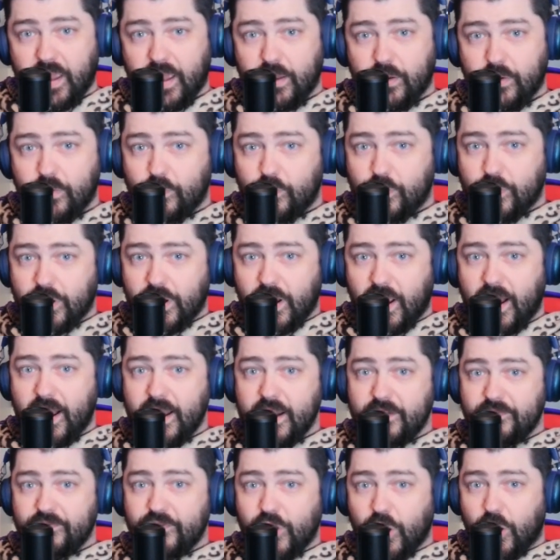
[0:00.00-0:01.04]
We're
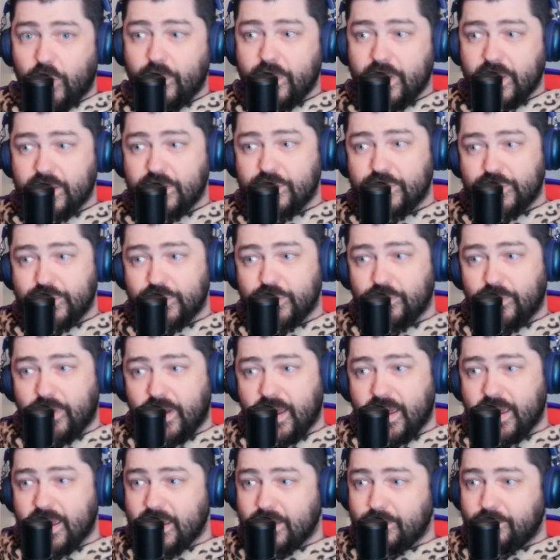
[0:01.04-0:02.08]
kind of going into
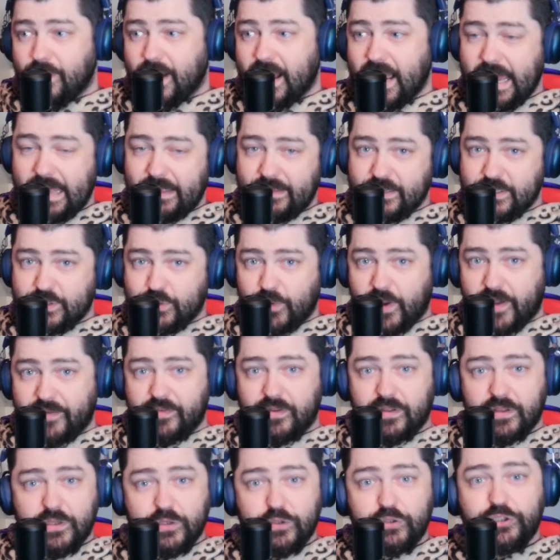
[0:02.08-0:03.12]
a palace
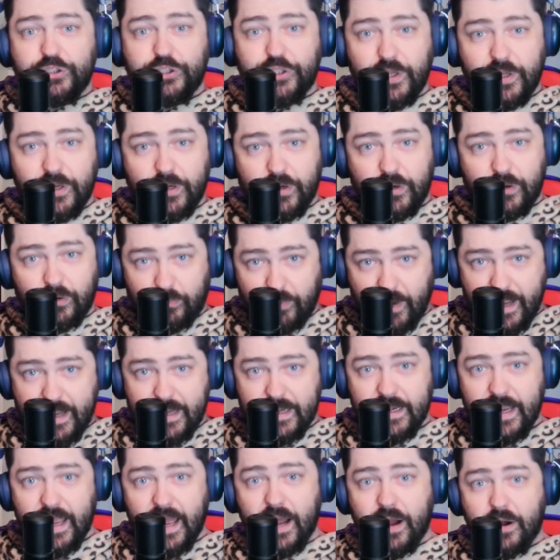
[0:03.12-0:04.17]
revolution right
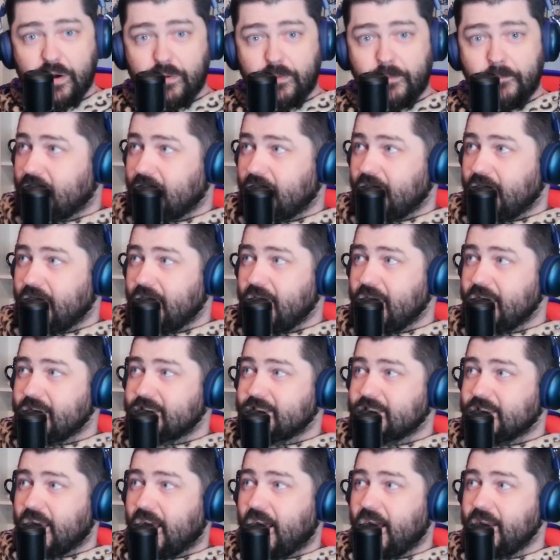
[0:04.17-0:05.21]
now. It's
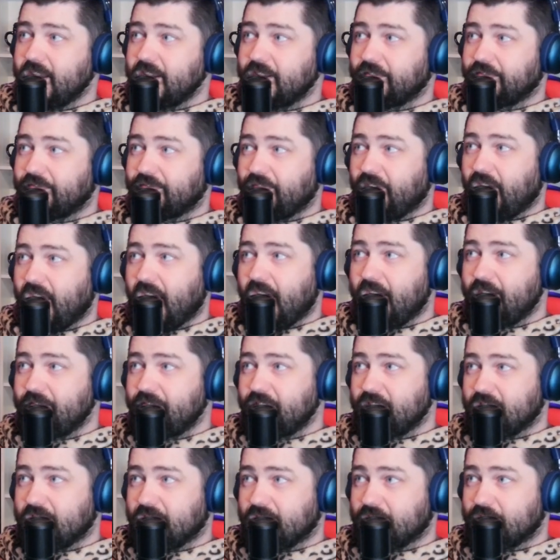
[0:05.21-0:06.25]
kind of
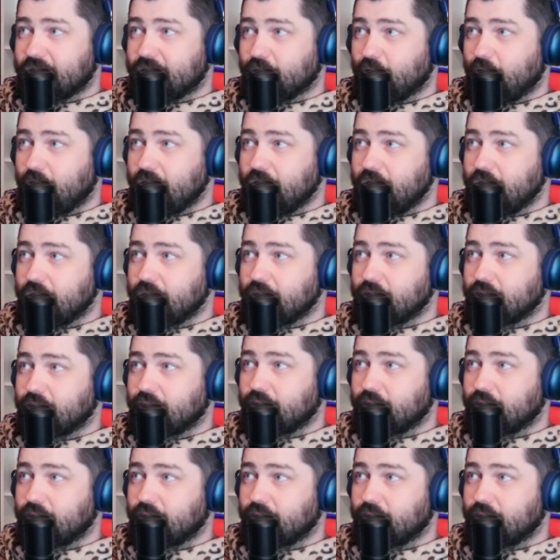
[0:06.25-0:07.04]
evident when you